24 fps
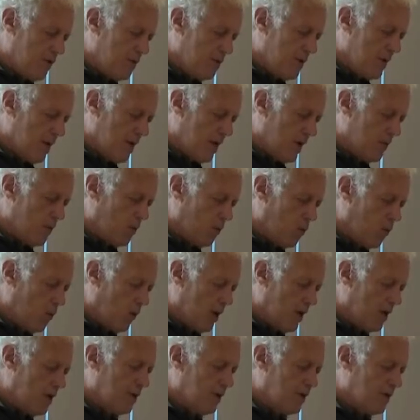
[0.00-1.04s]
you had
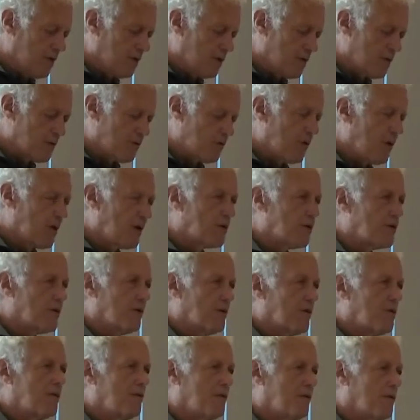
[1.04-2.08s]
one instruction
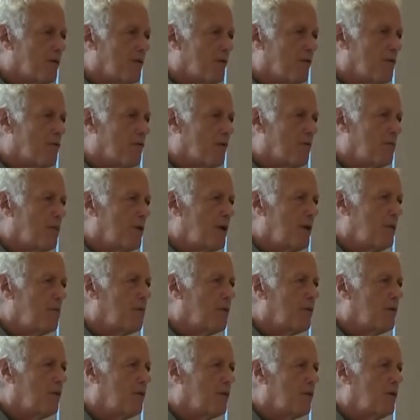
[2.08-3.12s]
for
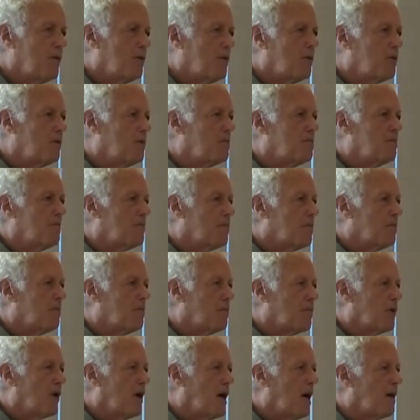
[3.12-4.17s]
people who,
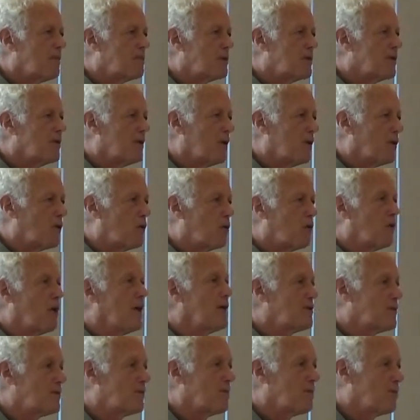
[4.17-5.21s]
perhaps to their
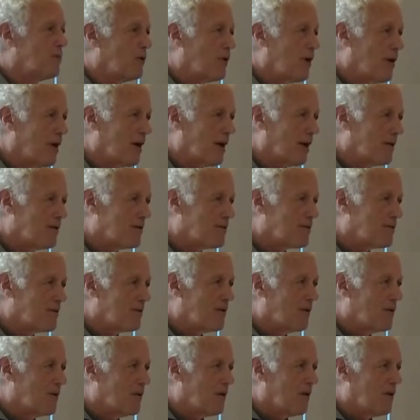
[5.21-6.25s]
great surprise,
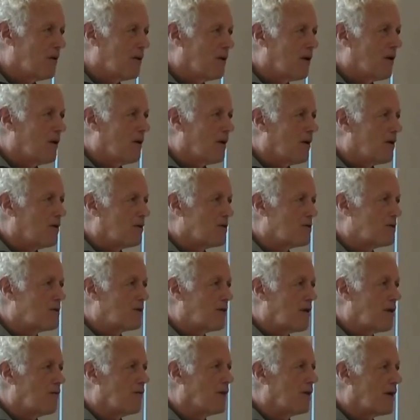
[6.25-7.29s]

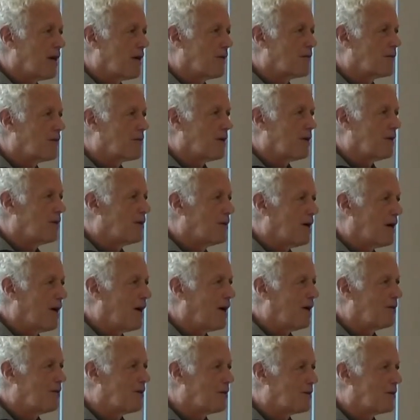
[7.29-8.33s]
discovered after they
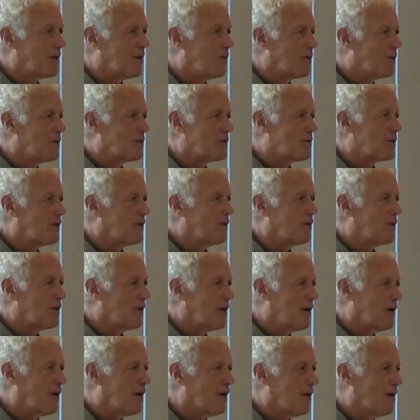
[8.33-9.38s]
died that they were still
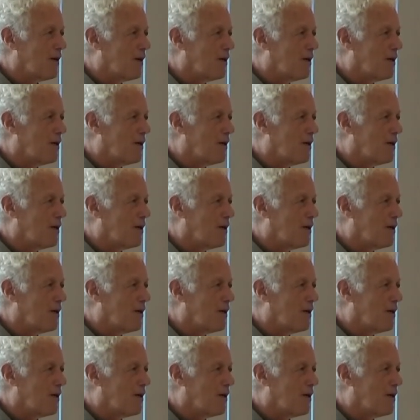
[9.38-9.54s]
there,